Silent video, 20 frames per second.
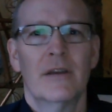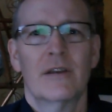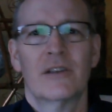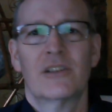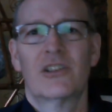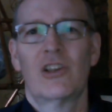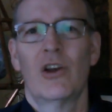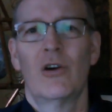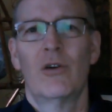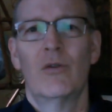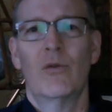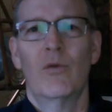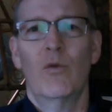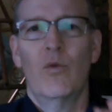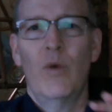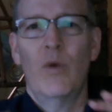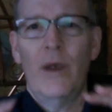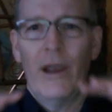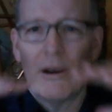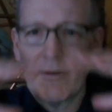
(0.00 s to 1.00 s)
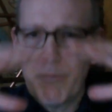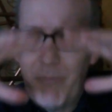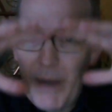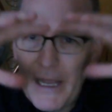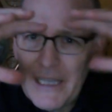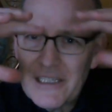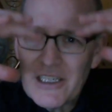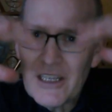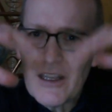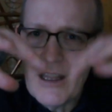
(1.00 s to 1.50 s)
So we are
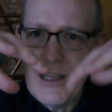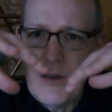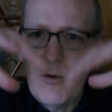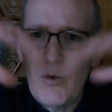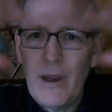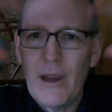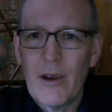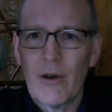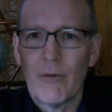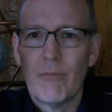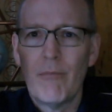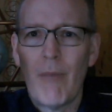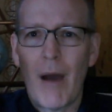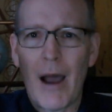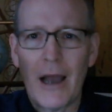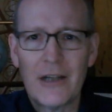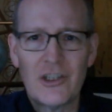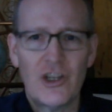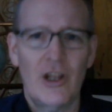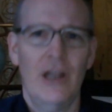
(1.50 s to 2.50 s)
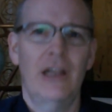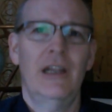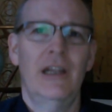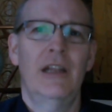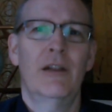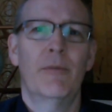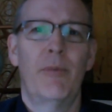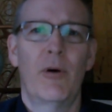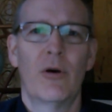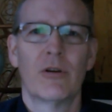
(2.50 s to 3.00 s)
basically, we are
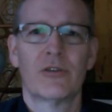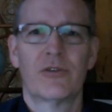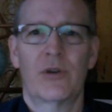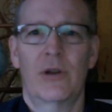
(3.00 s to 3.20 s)
modulating the pulse